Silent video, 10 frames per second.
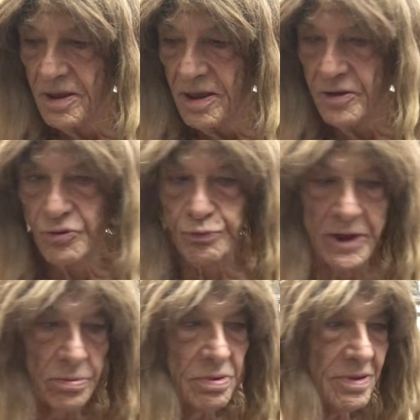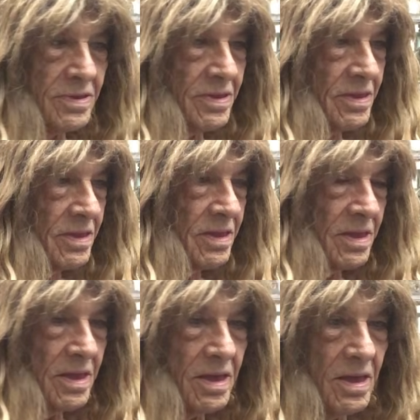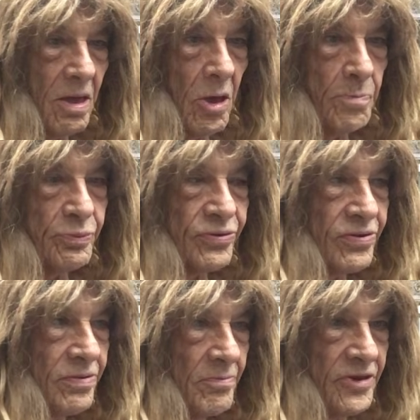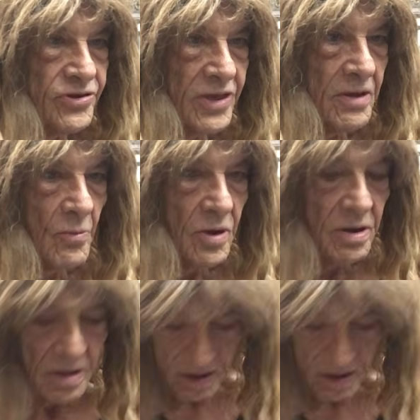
It goes, oops, missed that one.